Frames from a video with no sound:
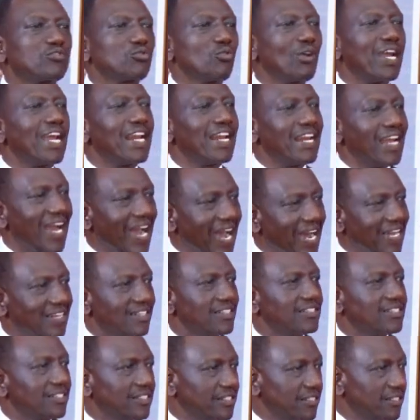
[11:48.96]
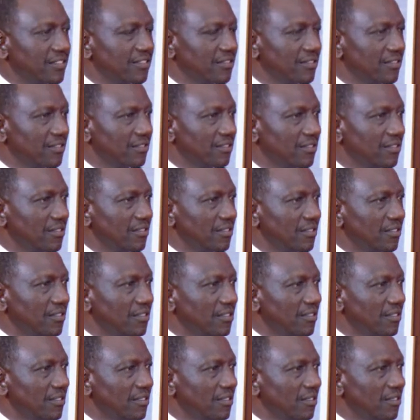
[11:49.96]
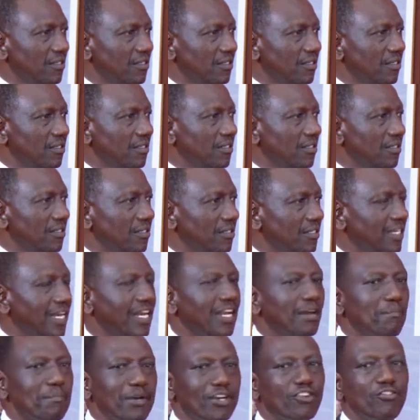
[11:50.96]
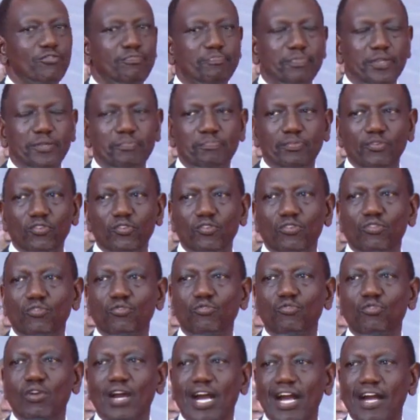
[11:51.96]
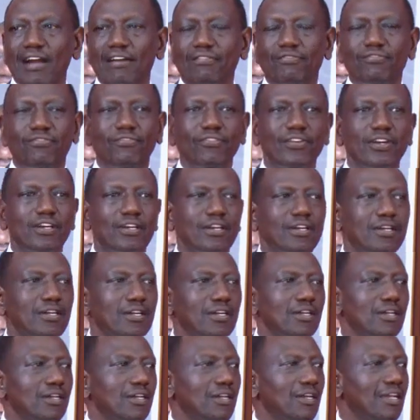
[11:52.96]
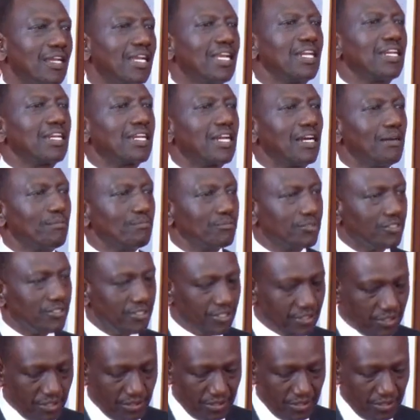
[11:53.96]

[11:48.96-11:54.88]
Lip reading: to enhance the number of people who have incomes.